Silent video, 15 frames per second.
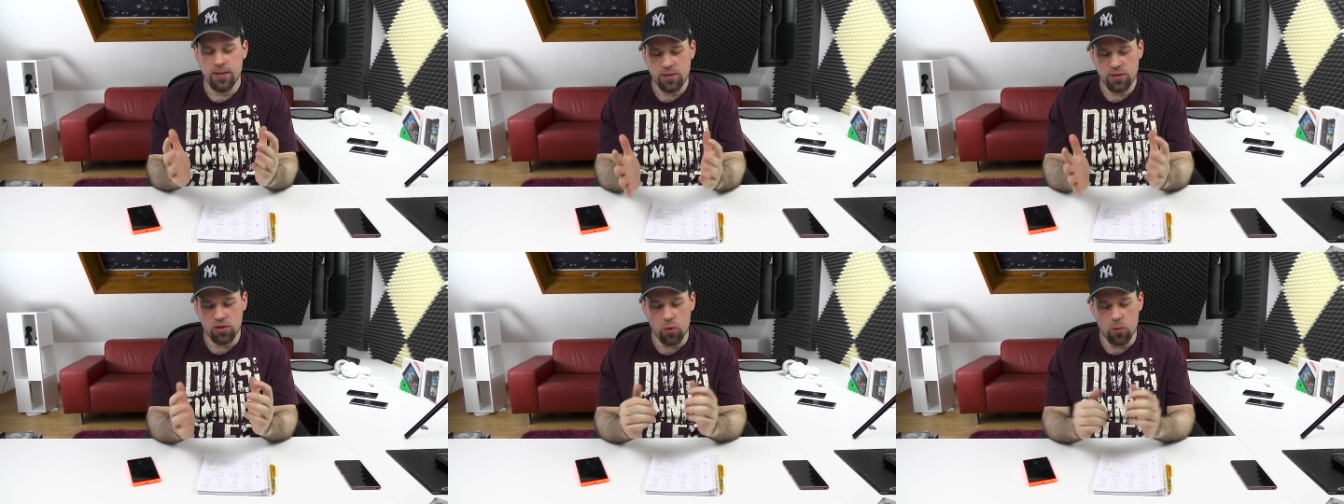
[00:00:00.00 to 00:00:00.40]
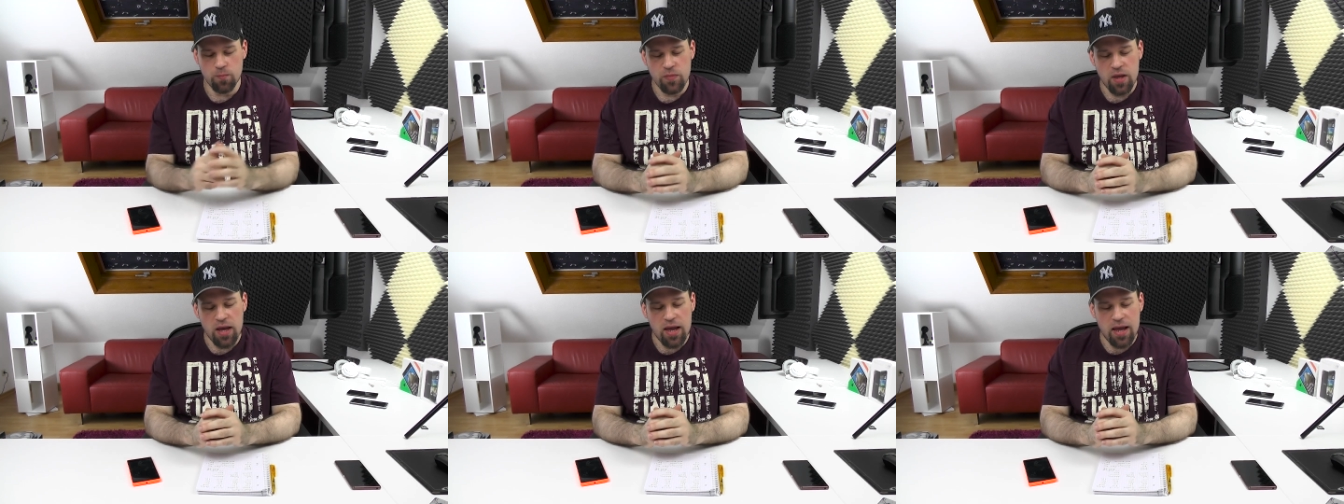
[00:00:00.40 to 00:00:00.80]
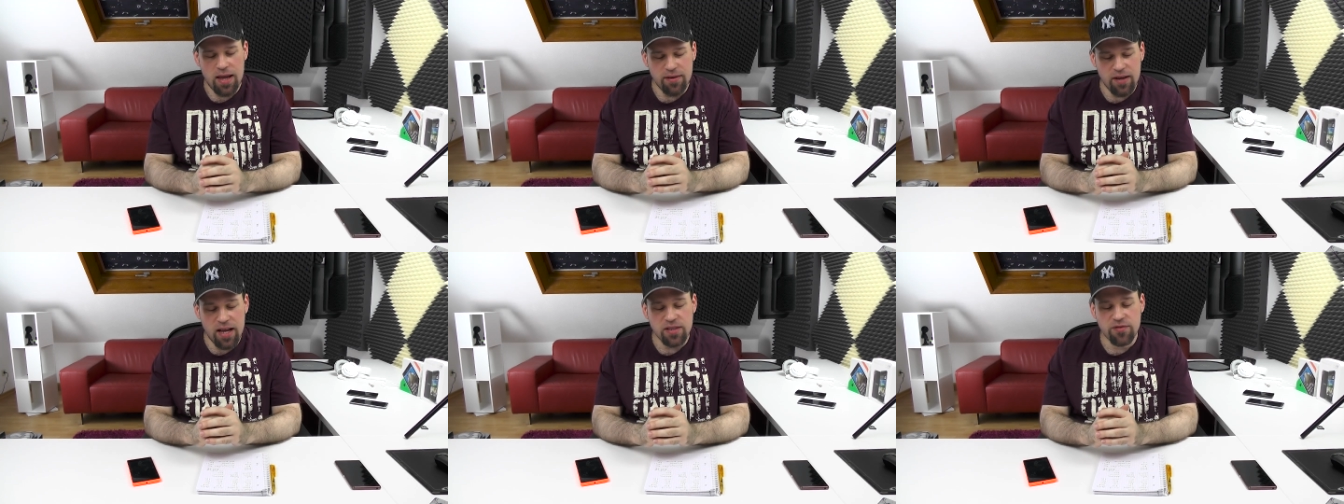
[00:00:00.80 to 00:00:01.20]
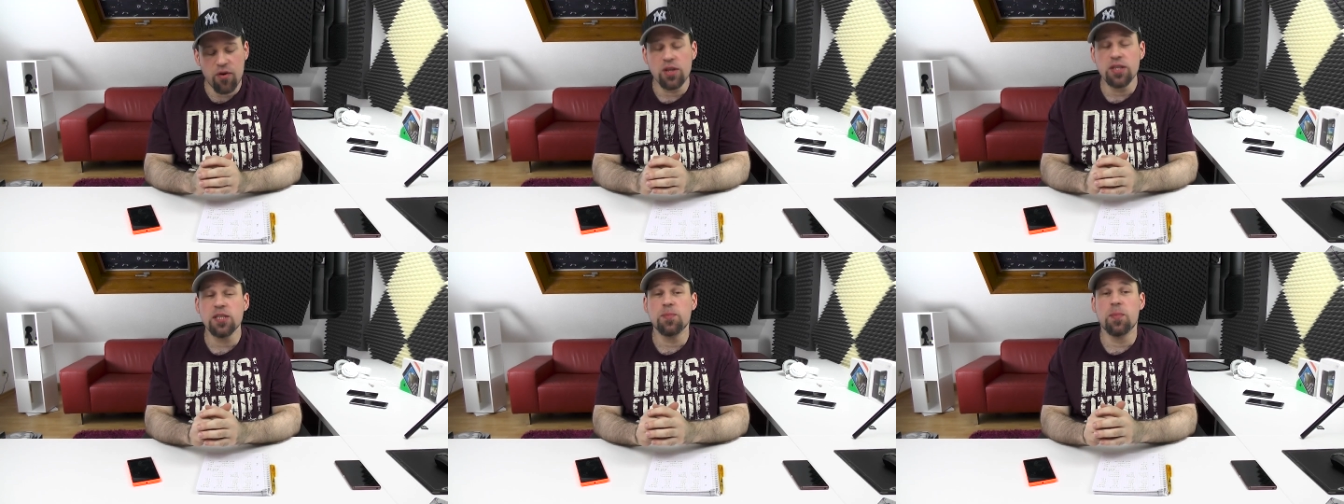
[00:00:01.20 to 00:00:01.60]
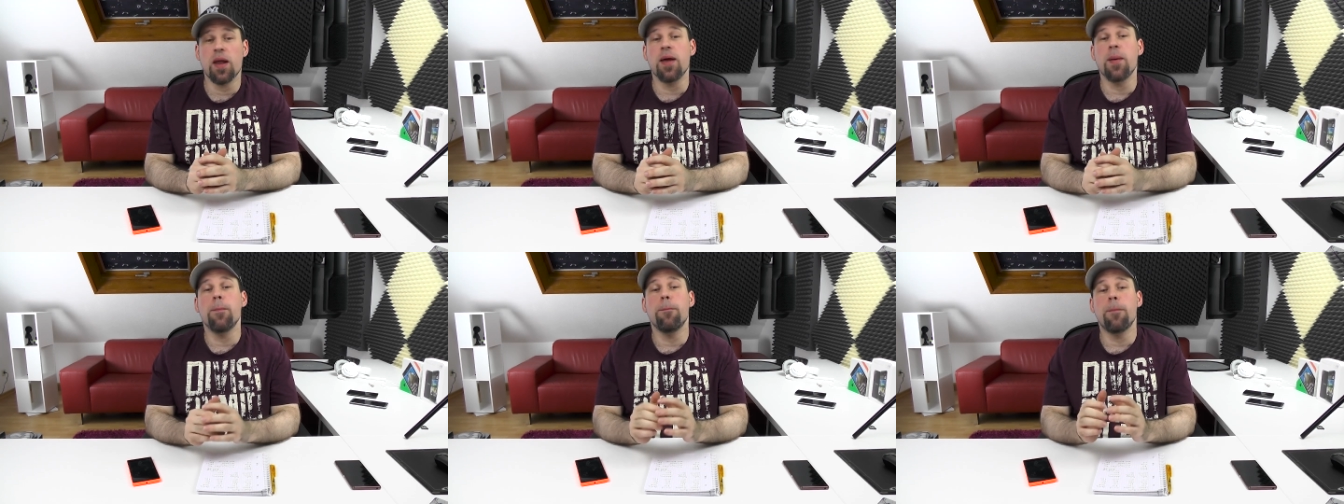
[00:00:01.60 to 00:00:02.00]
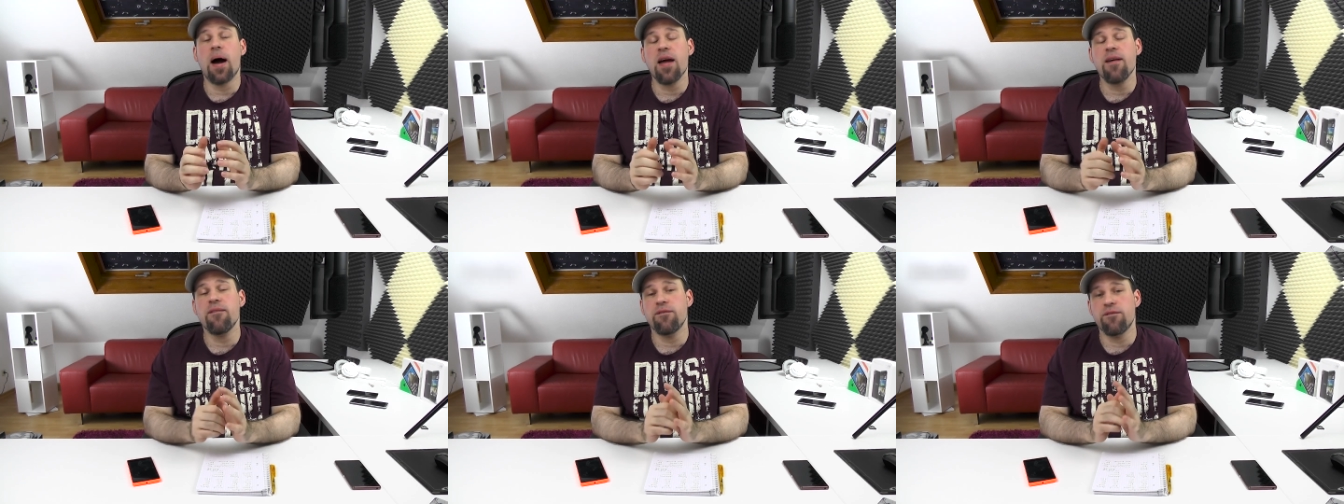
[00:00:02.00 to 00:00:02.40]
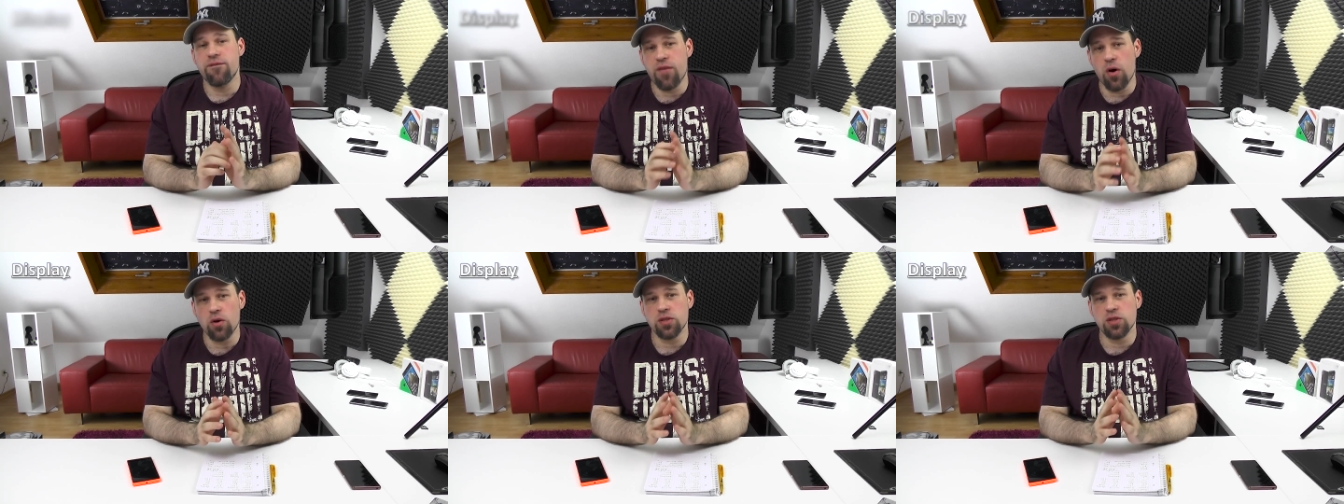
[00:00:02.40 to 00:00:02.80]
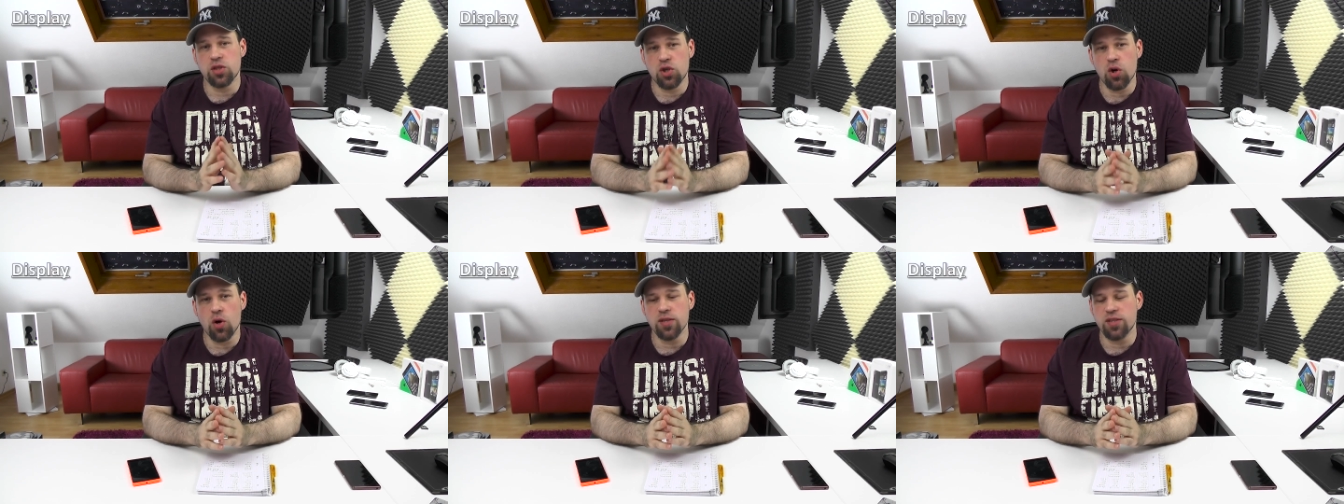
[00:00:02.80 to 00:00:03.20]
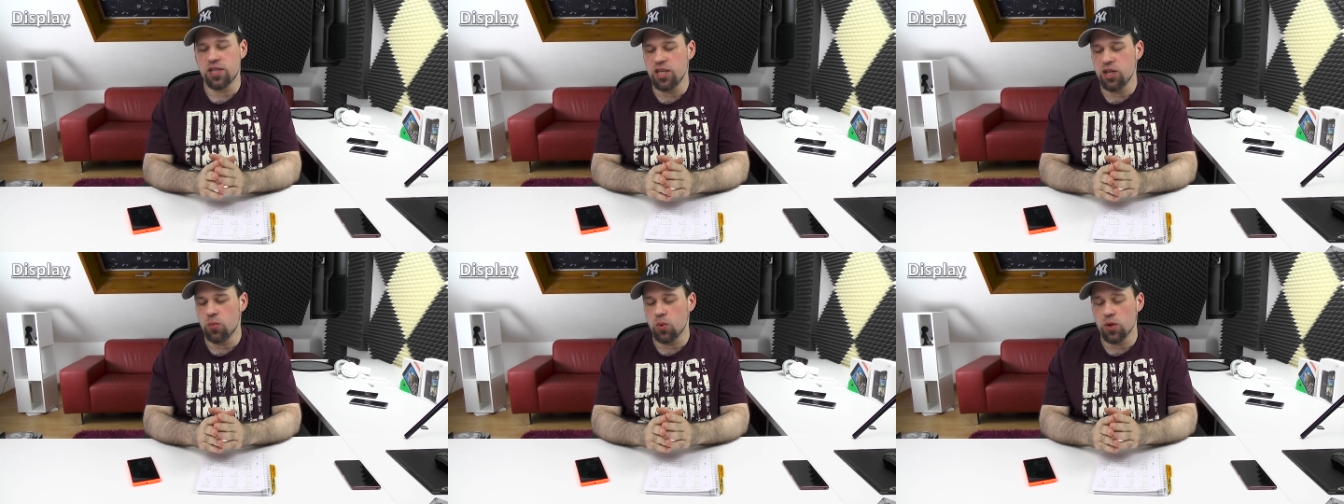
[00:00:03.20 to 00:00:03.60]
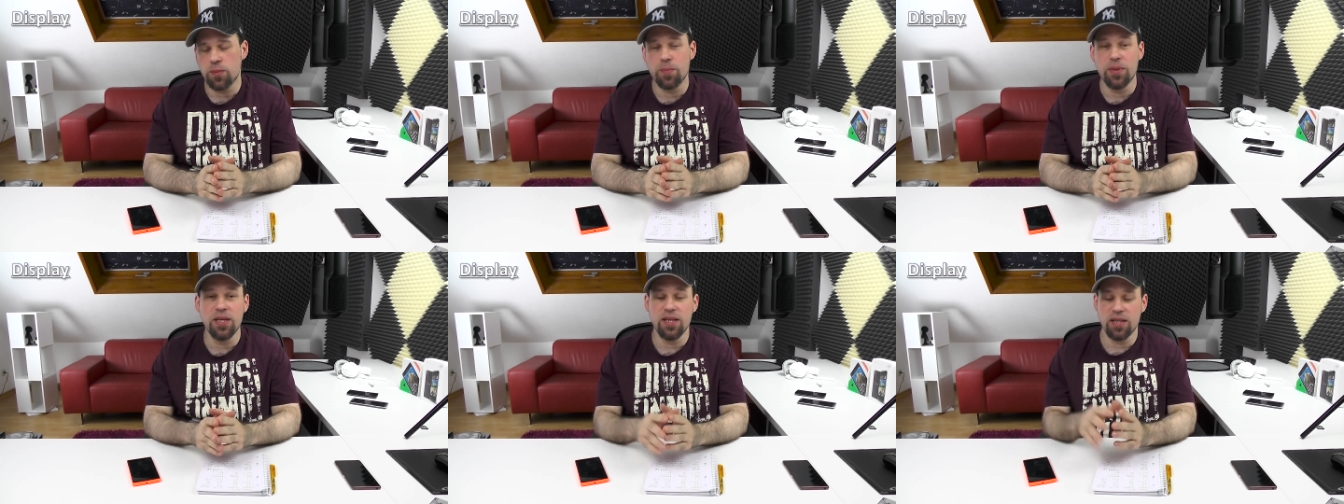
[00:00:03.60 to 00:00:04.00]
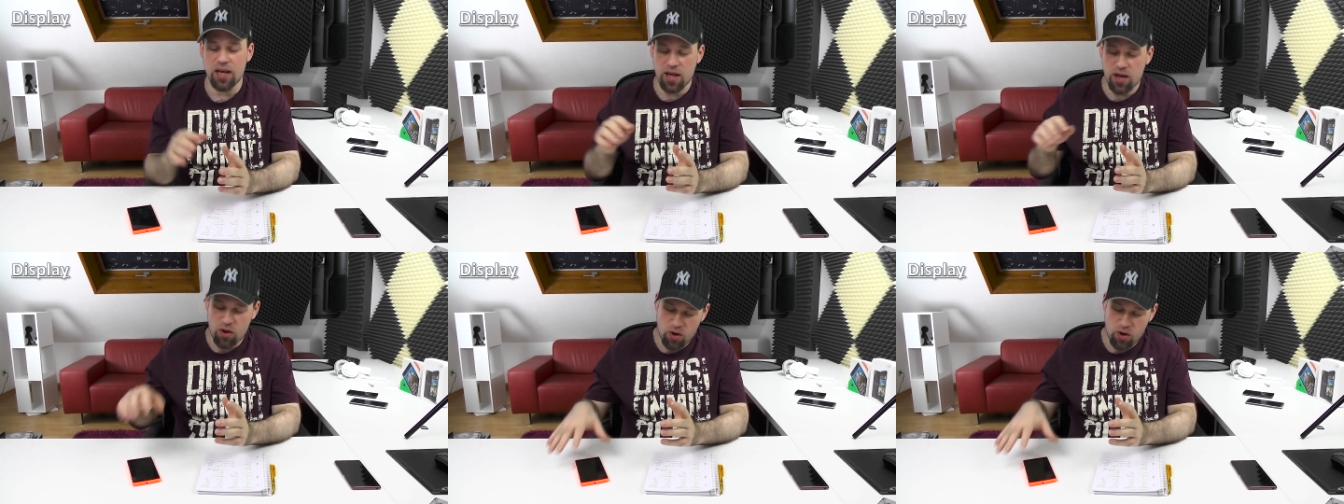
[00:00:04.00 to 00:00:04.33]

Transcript: So, as for display, my first choice here would be